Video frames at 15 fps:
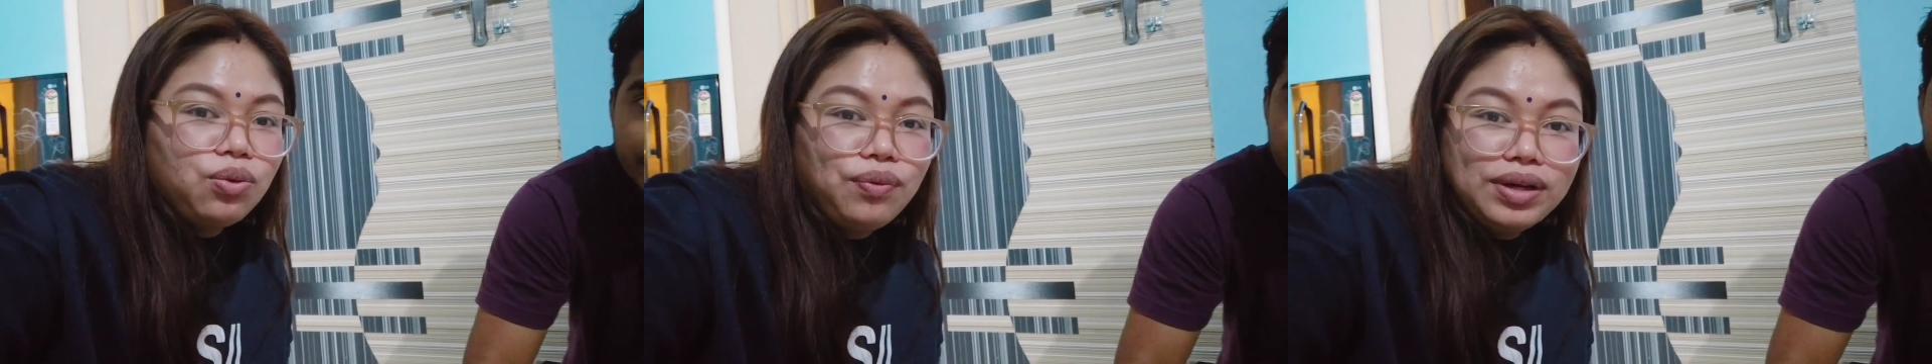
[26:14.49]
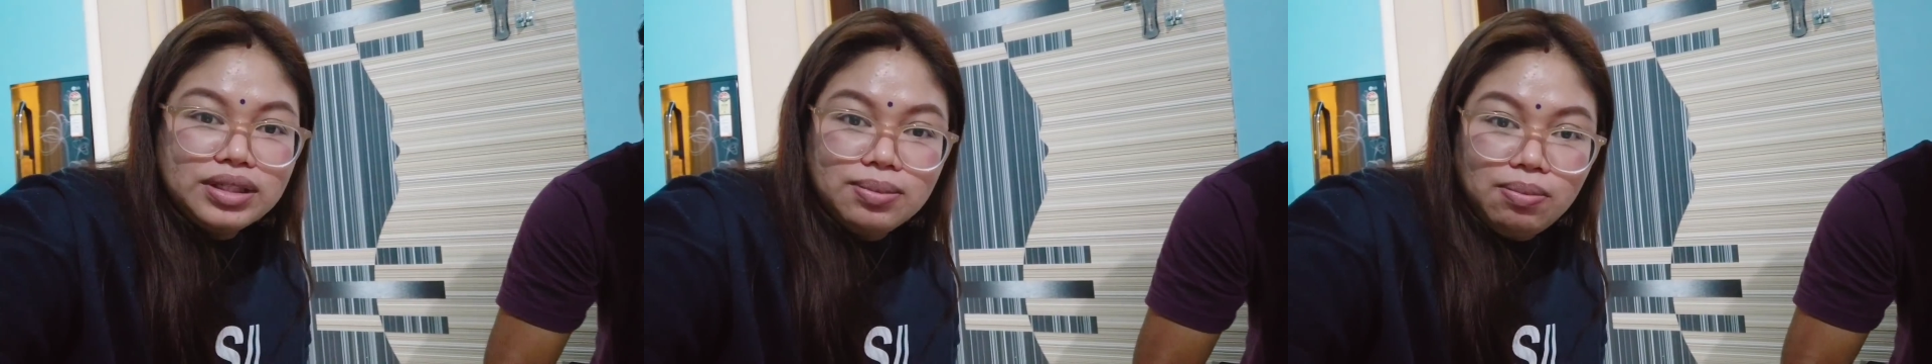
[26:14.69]

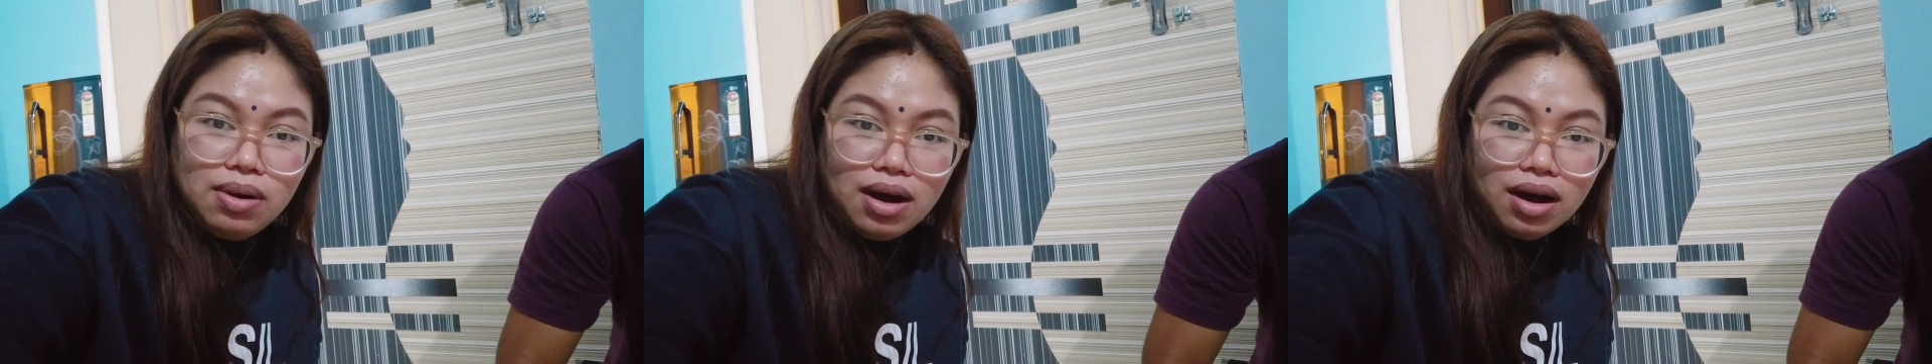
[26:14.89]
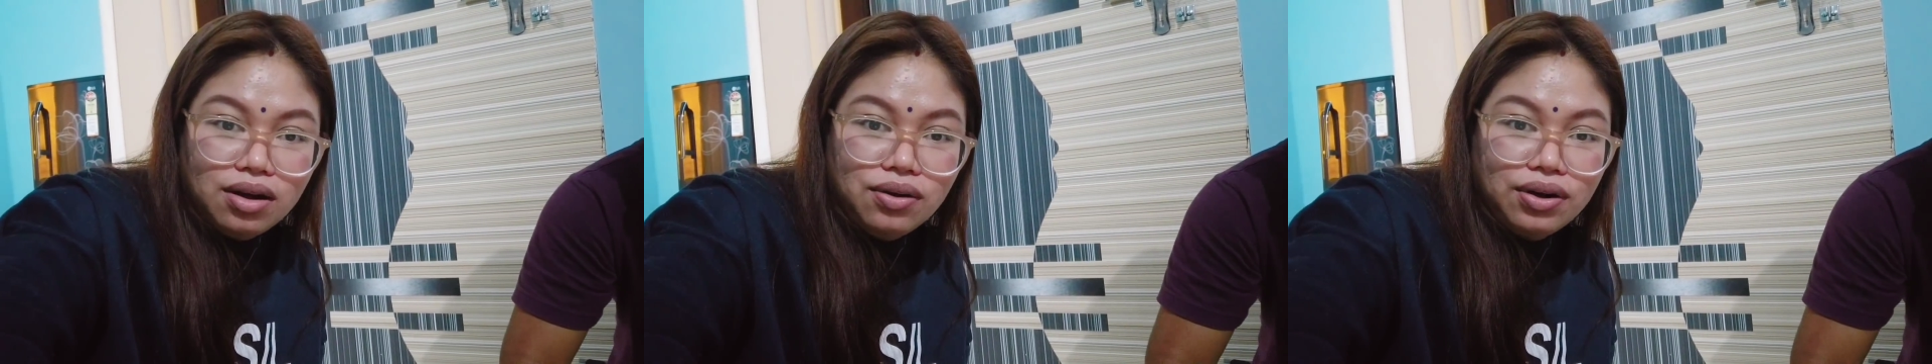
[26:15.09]
2 weeks
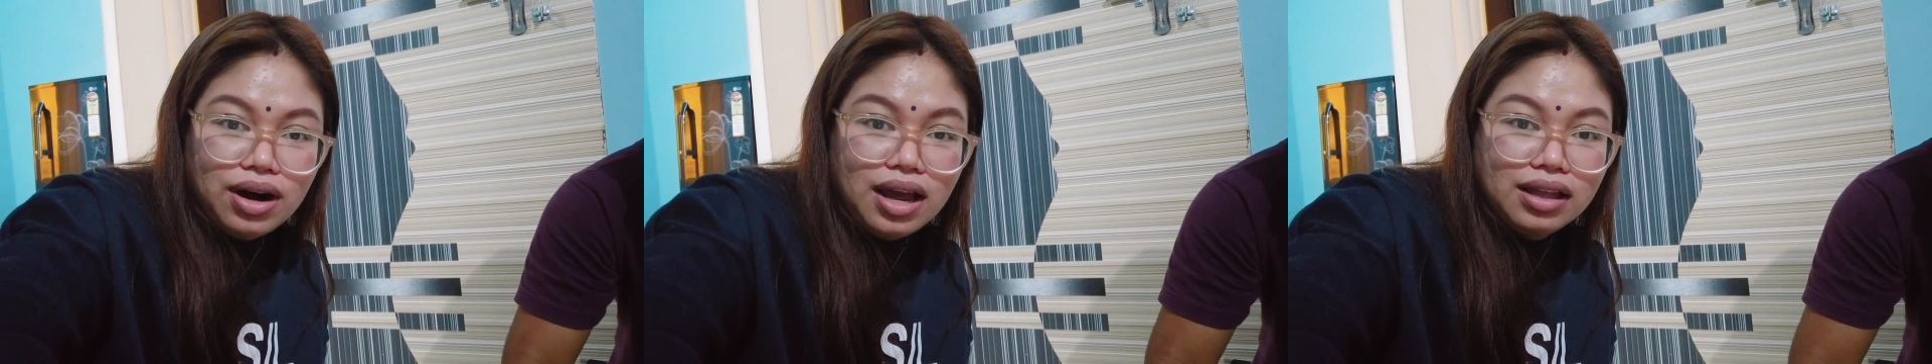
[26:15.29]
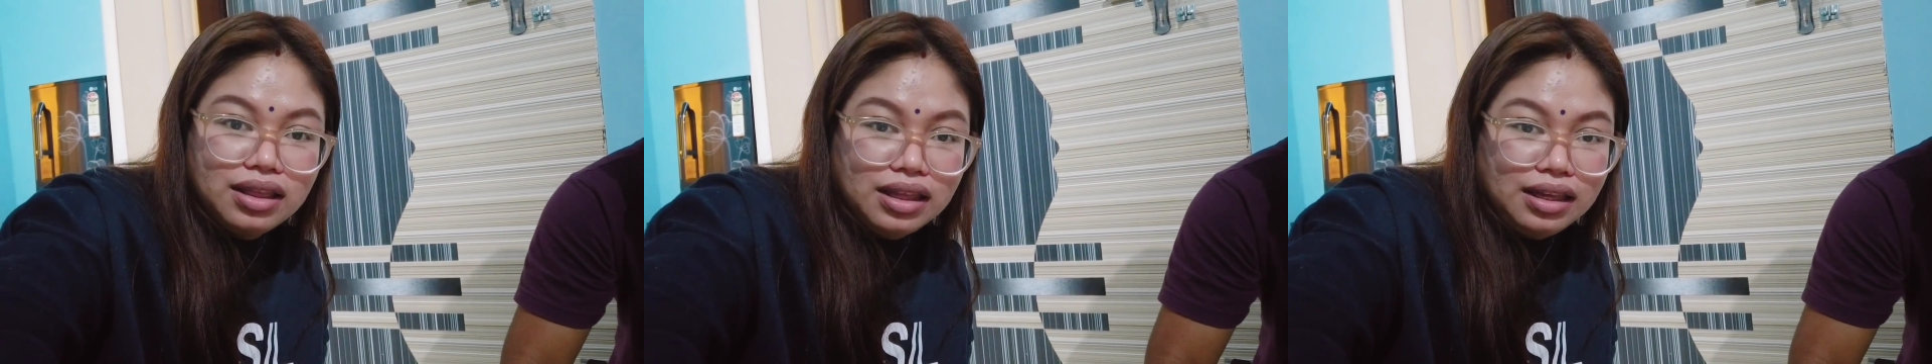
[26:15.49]
vlog
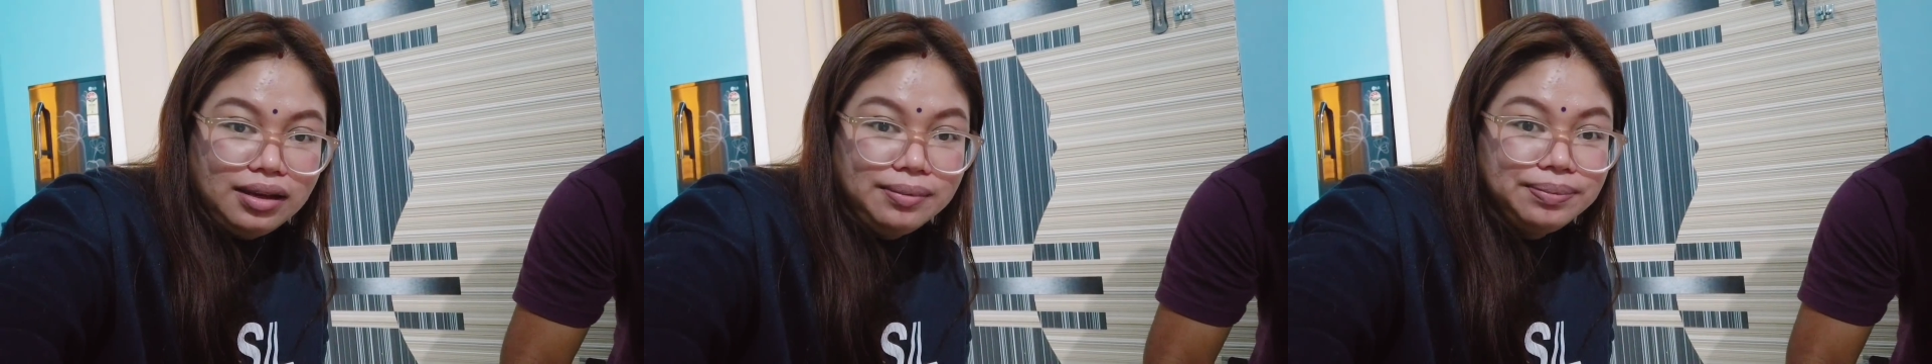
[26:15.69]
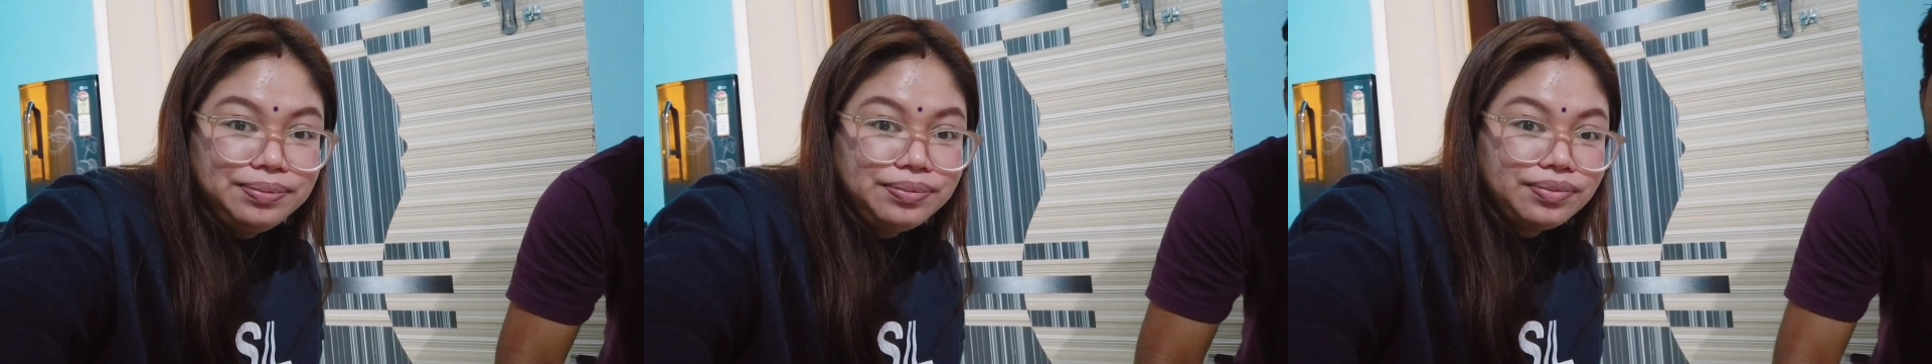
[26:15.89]

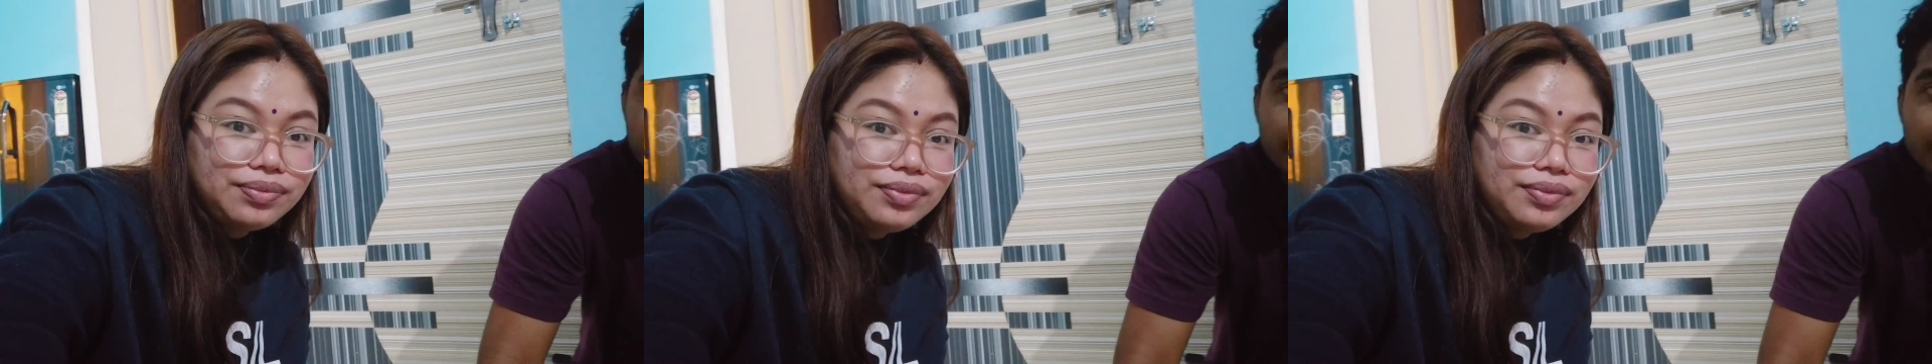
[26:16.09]
already.